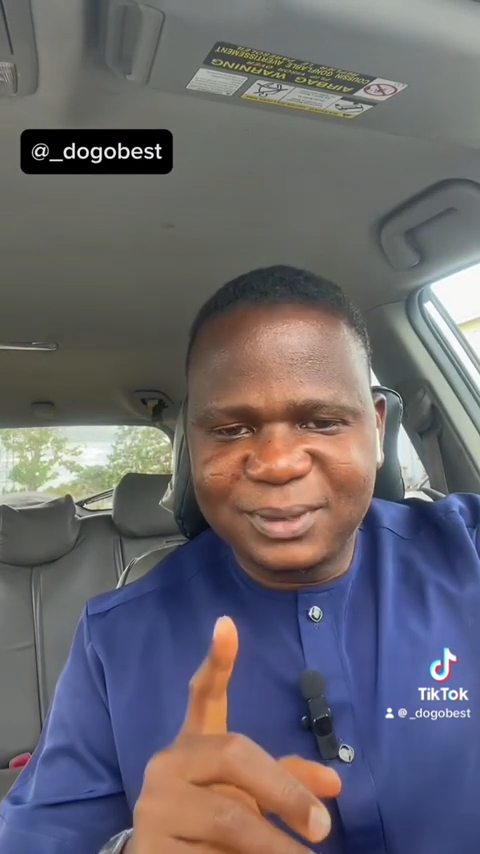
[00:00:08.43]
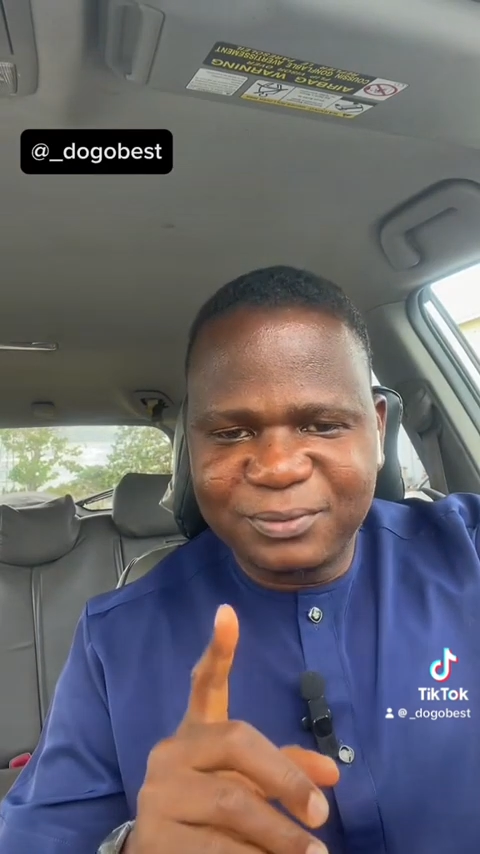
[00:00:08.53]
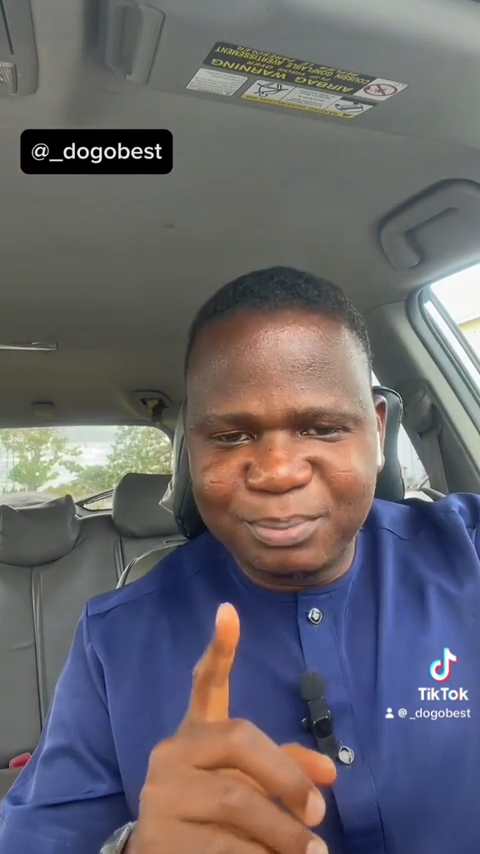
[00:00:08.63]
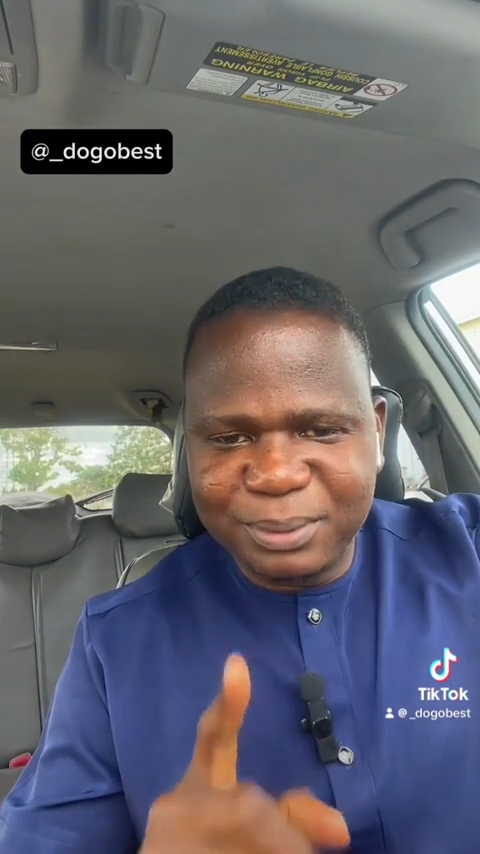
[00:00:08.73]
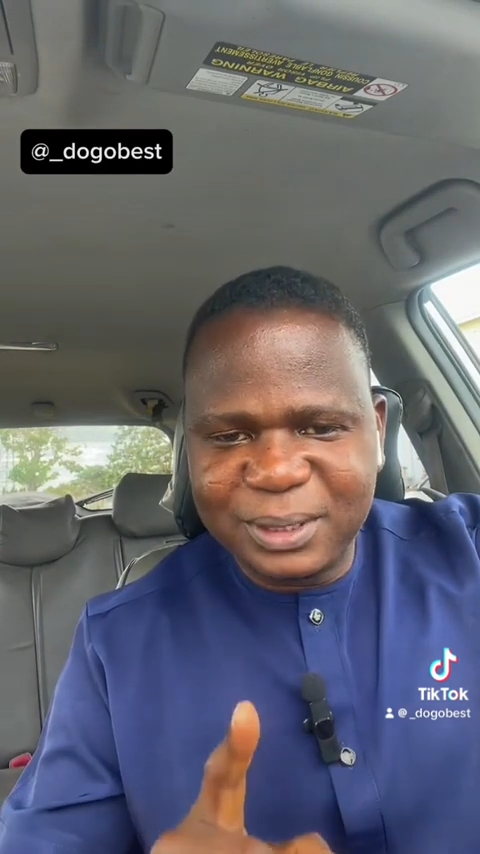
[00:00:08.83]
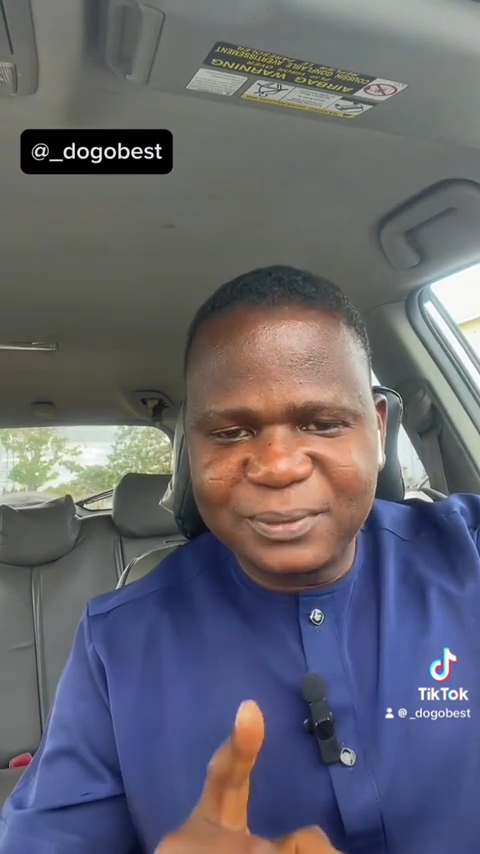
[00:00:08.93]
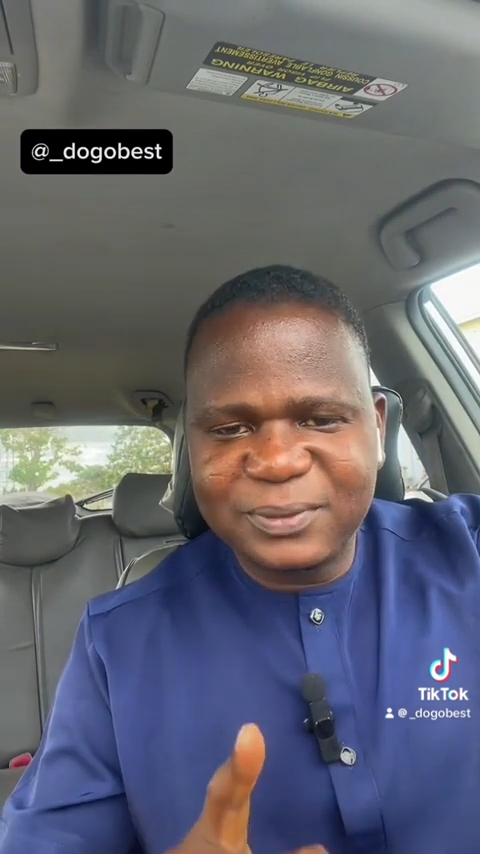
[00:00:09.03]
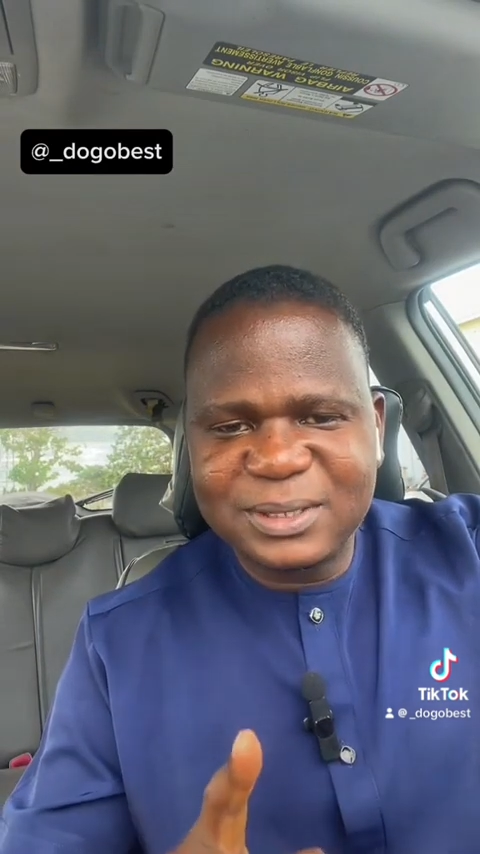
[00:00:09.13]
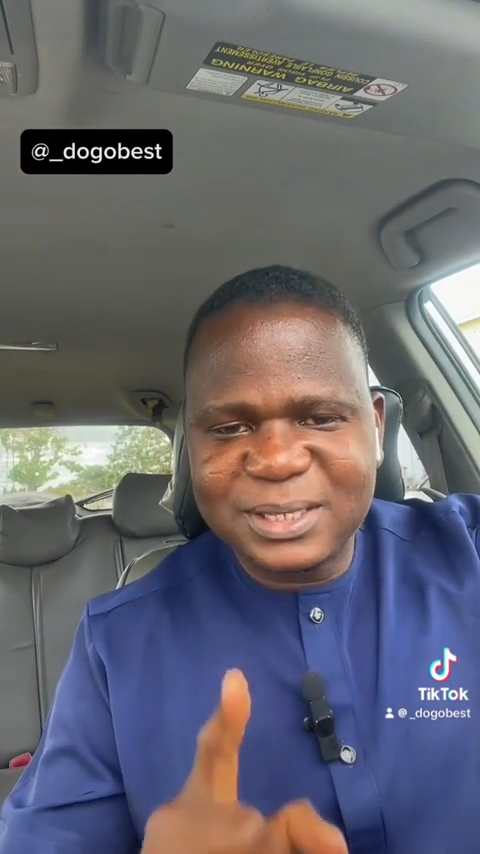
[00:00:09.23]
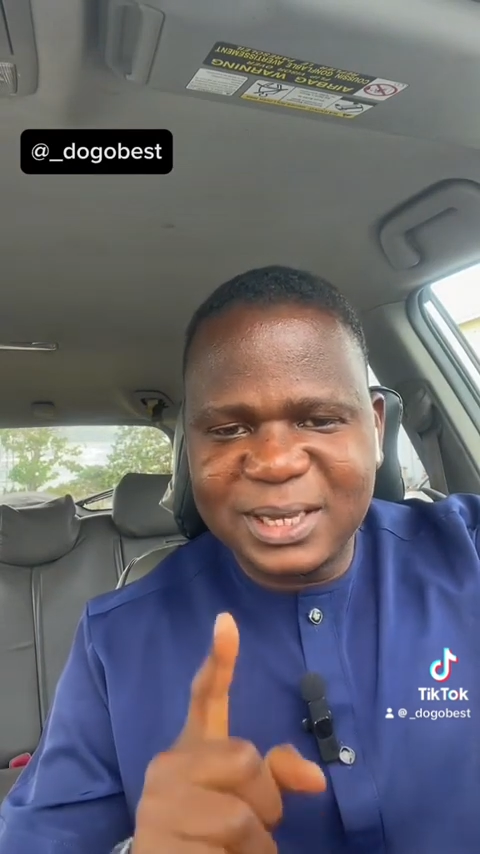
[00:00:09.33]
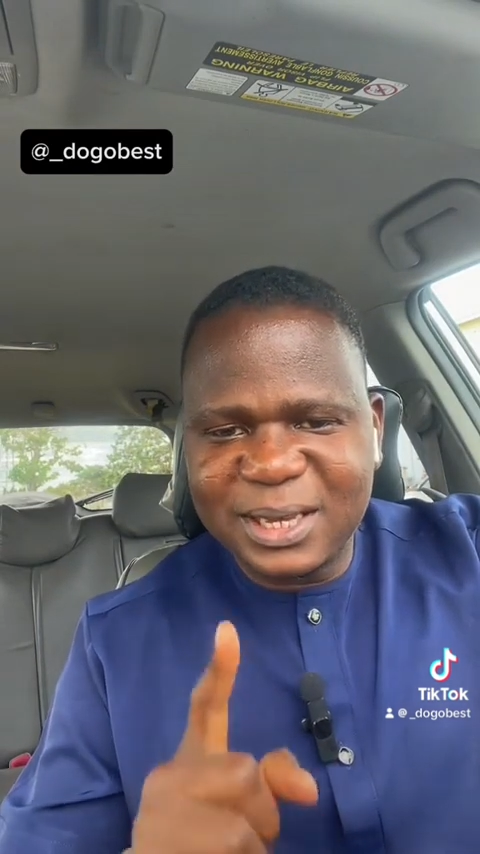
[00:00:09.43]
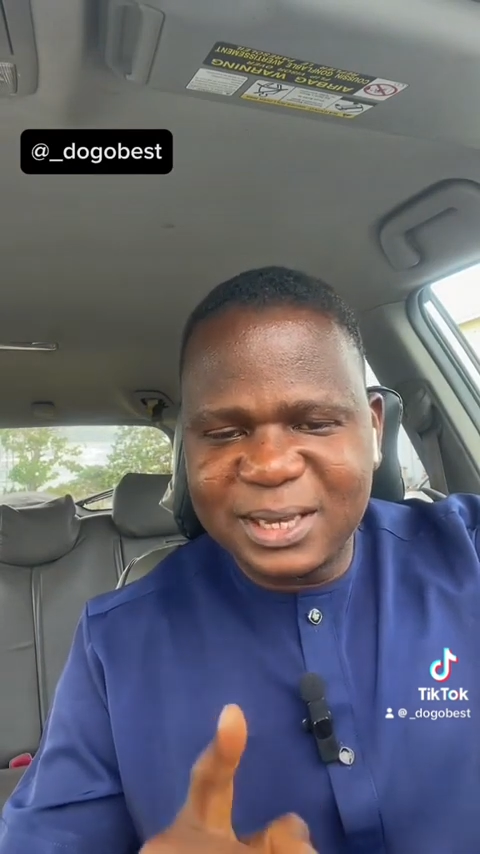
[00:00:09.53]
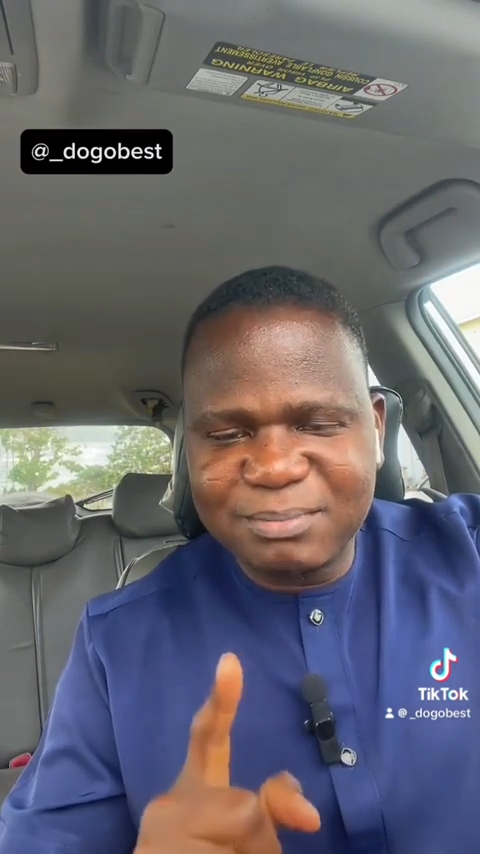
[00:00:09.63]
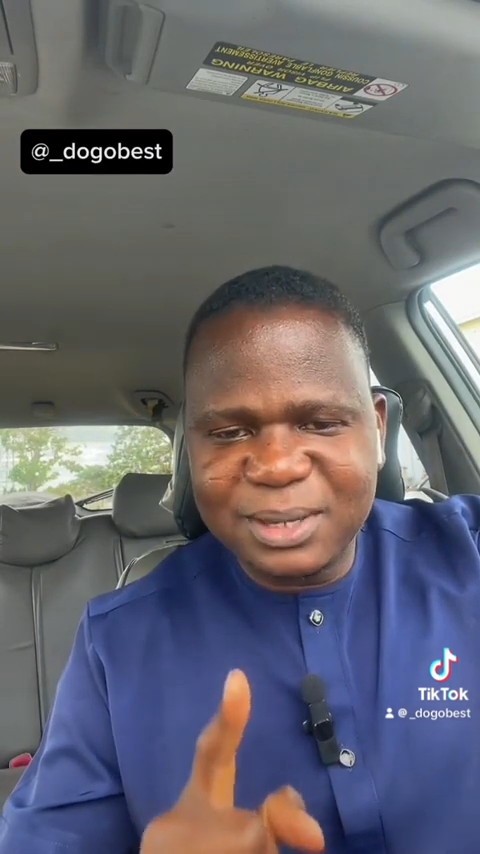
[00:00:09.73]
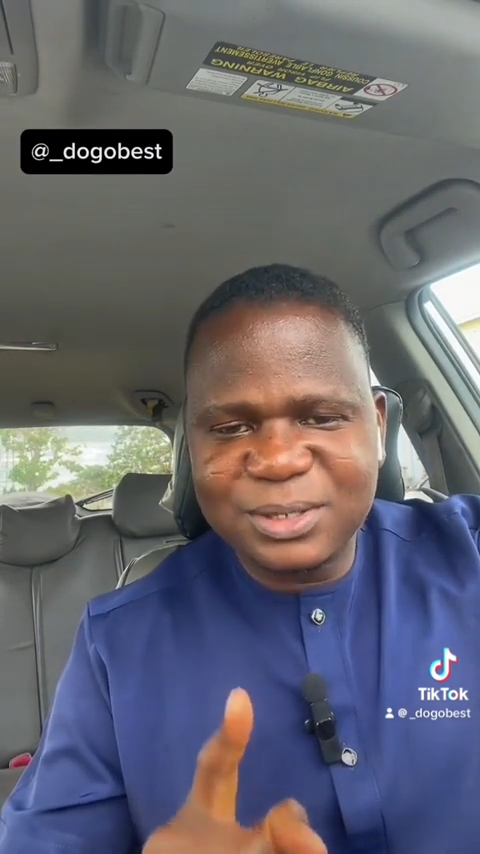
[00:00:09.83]
If you believe it, say
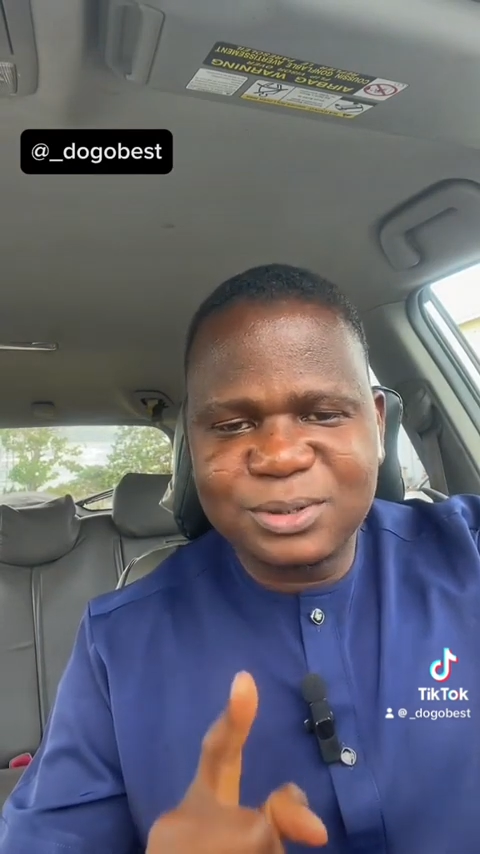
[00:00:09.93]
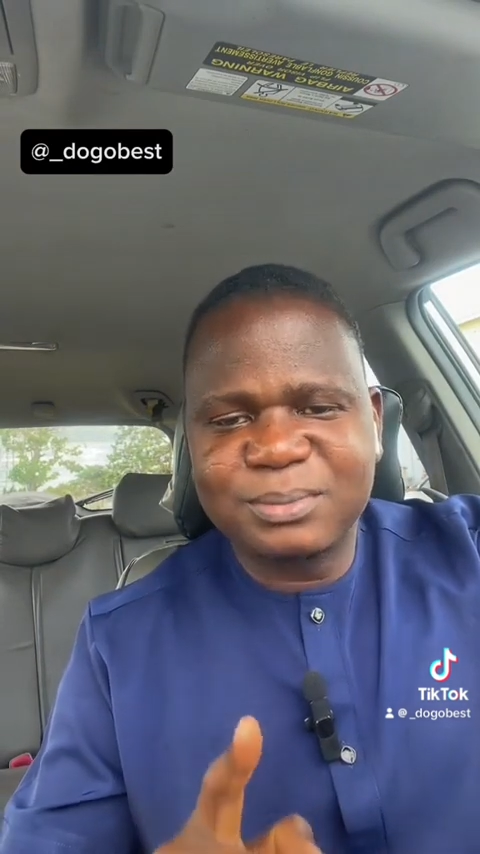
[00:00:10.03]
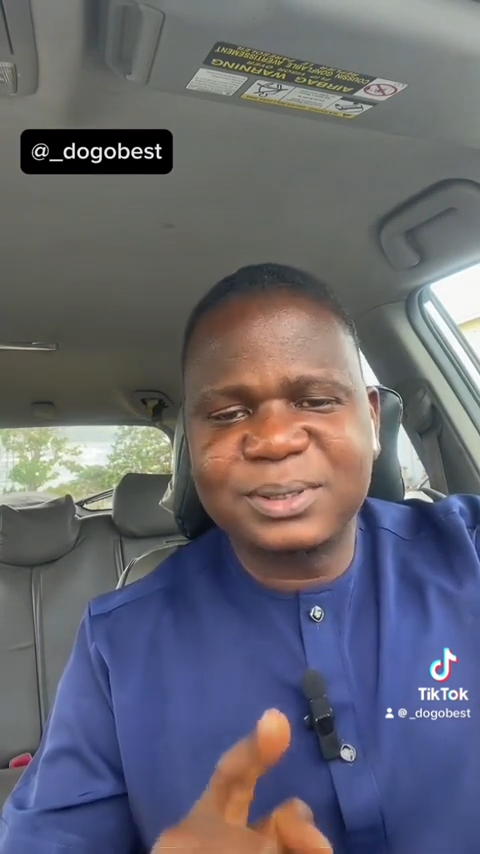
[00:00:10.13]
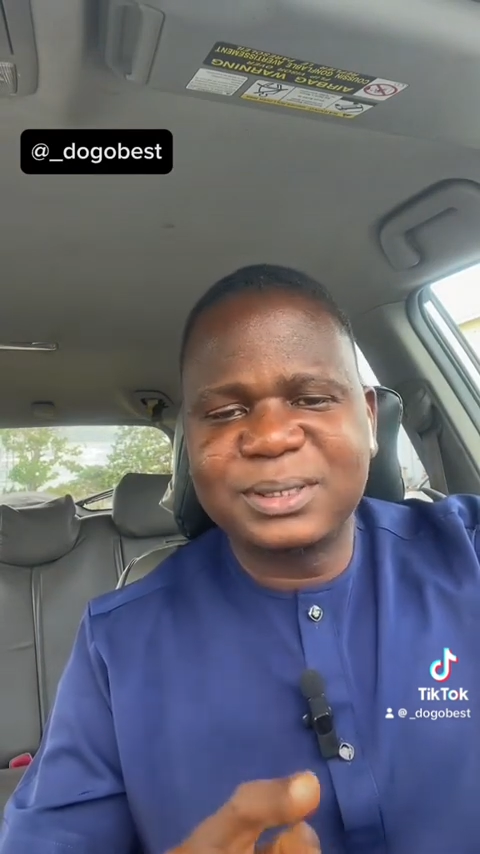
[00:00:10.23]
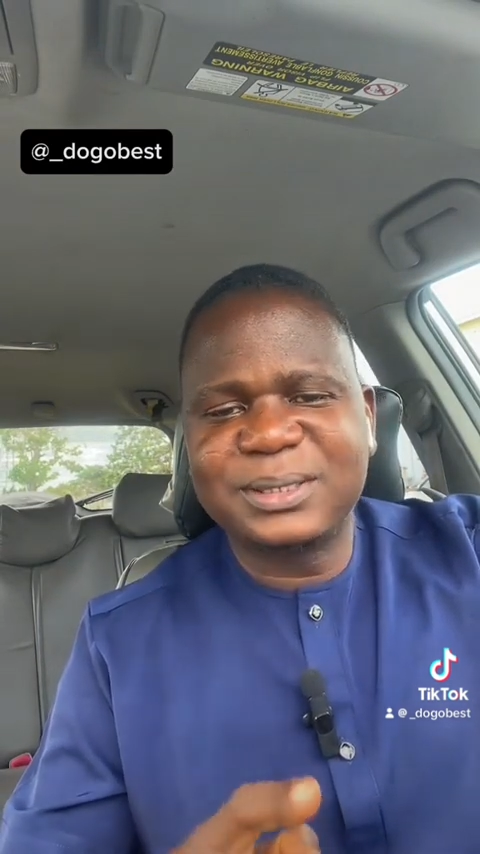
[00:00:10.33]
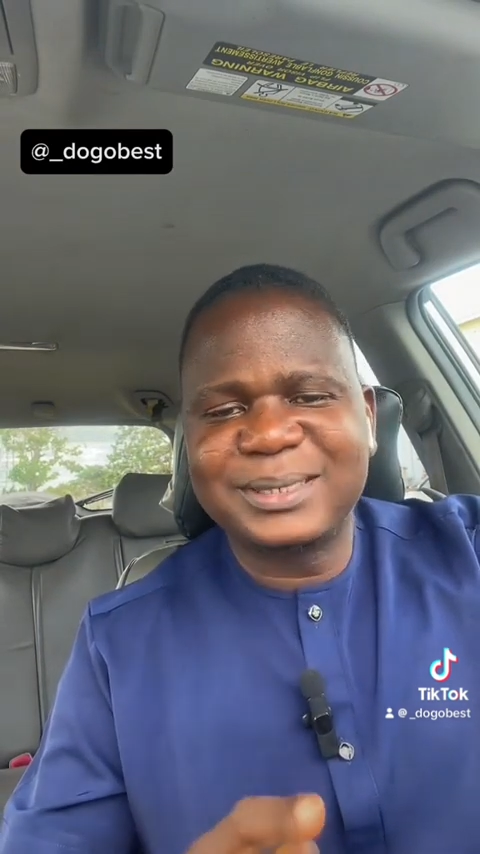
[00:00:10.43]
amen, somebody.